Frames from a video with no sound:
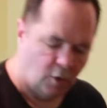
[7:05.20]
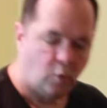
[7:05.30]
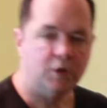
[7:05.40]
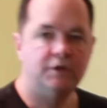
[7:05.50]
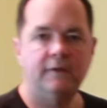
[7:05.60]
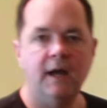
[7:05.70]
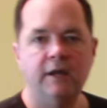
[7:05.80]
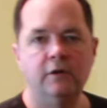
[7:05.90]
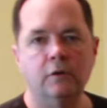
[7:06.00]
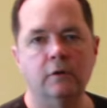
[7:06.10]
Once you've
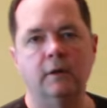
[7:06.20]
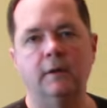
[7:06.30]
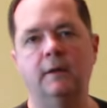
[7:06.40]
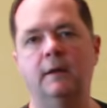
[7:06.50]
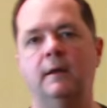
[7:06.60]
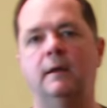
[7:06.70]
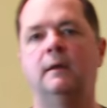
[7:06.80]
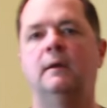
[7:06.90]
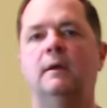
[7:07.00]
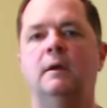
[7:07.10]
got your
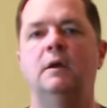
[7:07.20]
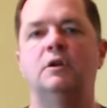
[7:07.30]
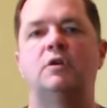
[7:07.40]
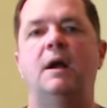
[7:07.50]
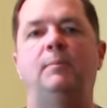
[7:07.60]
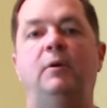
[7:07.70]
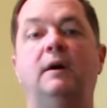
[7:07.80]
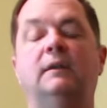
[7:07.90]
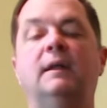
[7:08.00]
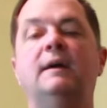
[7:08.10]

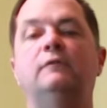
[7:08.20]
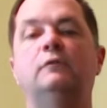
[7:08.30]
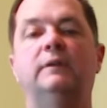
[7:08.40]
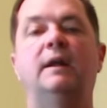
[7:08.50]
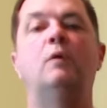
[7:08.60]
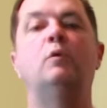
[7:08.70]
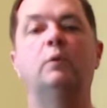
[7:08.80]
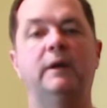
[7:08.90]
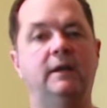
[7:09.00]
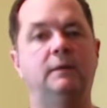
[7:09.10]
tripod level, now we're
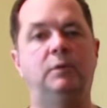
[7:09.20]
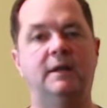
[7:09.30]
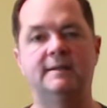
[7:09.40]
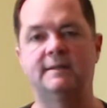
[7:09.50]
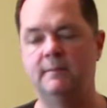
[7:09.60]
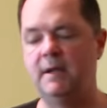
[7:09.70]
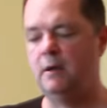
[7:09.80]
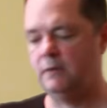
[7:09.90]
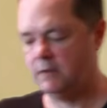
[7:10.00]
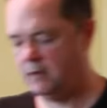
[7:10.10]
ready to place the mount